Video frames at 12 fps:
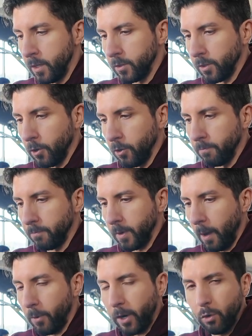So I'm
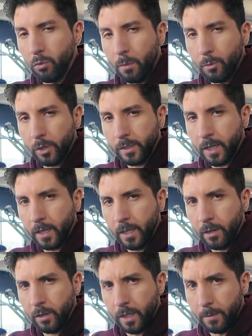probably gonna do one more set
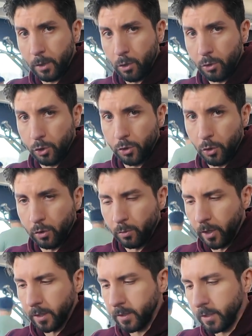here, and then I'm gonna go to shoulder
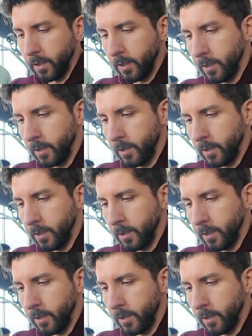press.